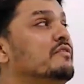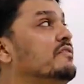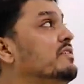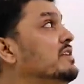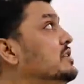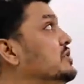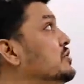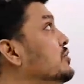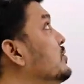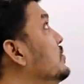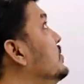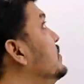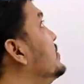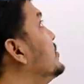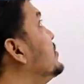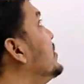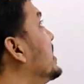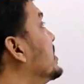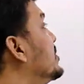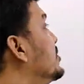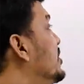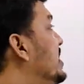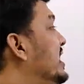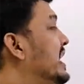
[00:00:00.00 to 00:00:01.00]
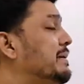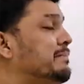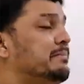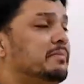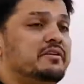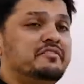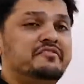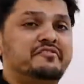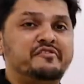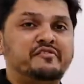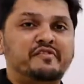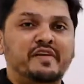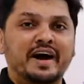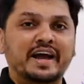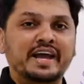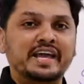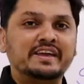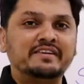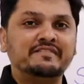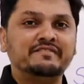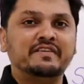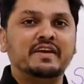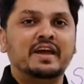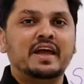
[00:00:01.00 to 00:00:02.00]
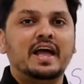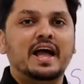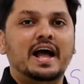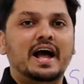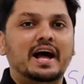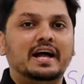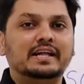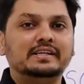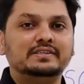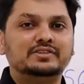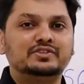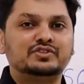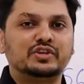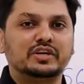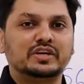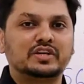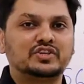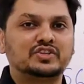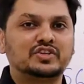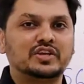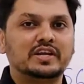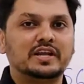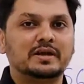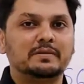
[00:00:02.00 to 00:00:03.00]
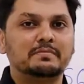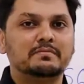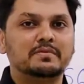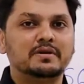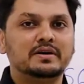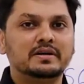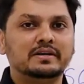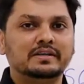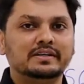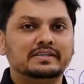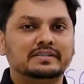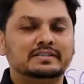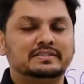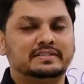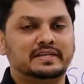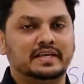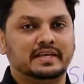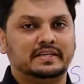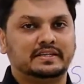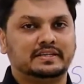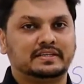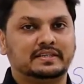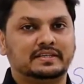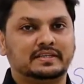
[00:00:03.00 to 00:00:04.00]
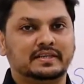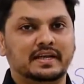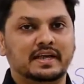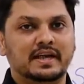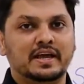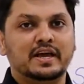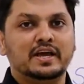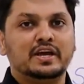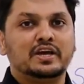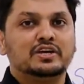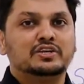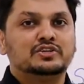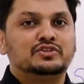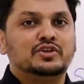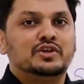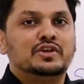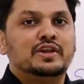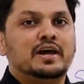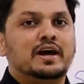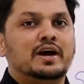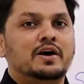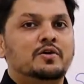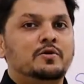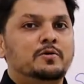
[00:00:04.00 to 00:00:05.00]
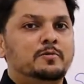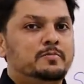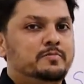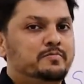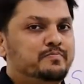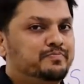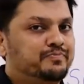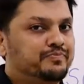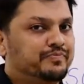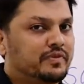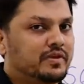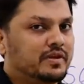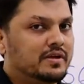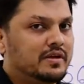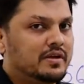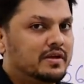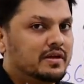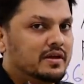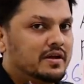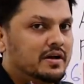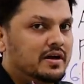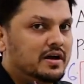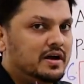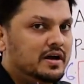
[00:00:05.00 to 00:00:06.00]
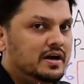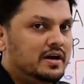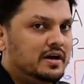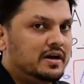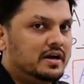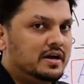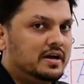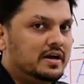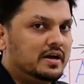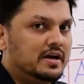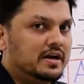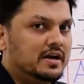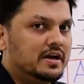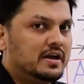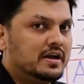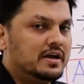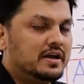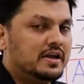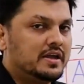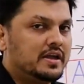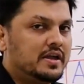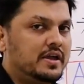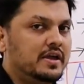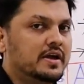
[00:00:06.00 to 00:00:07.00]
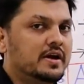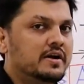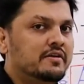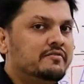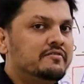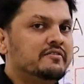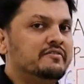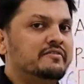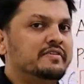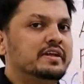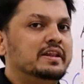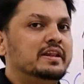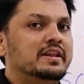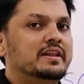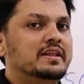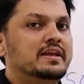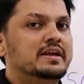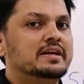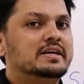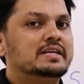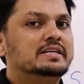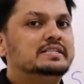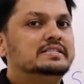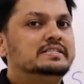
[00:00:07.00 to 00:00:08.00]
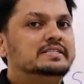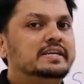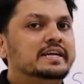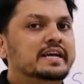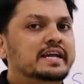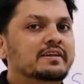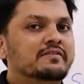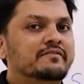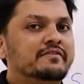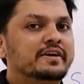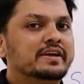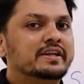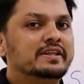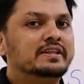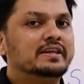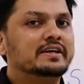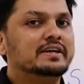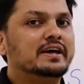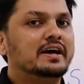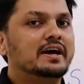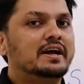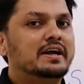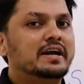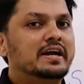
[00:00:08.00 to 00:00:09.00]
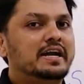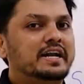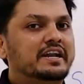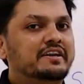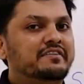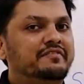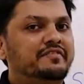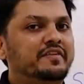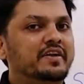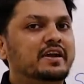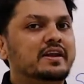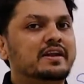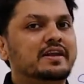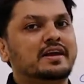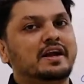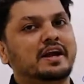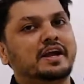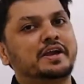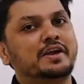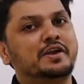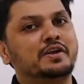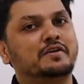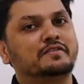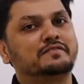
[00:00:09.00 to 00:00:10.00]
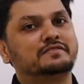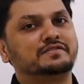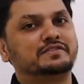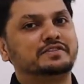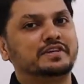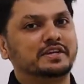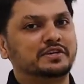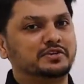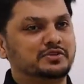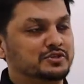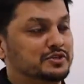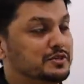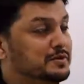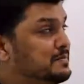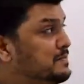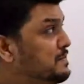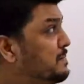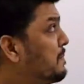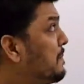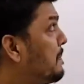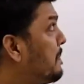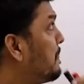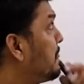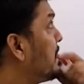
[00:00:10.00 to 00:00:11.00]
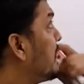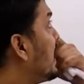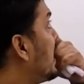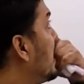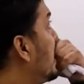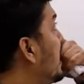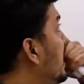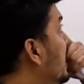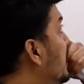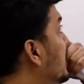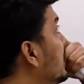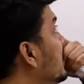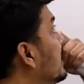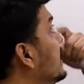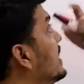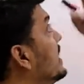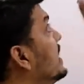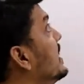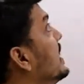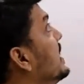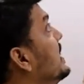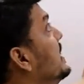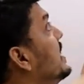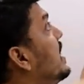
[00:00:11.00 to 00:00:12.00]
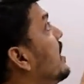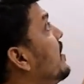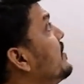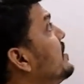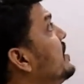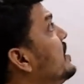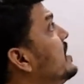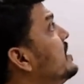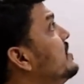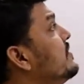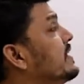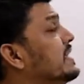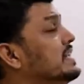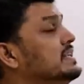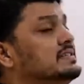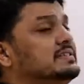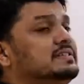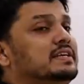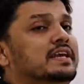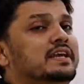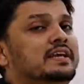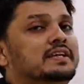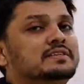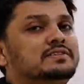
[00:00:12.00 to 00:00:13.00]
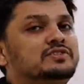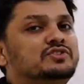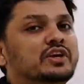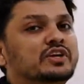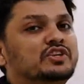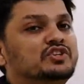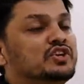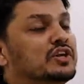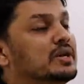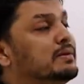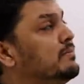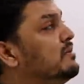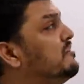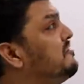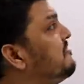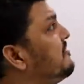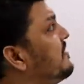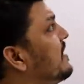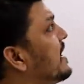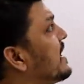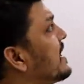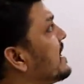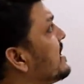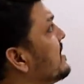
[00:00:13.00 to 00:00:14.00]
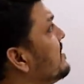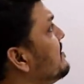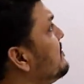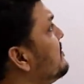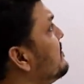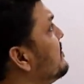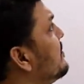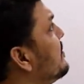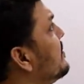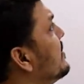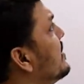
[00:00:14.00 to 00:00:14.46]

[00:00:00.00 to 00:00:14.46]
we will do structure number 5 and structure number 6. So now here we will deal with different kind of structure. Now here you can see in structure number 5,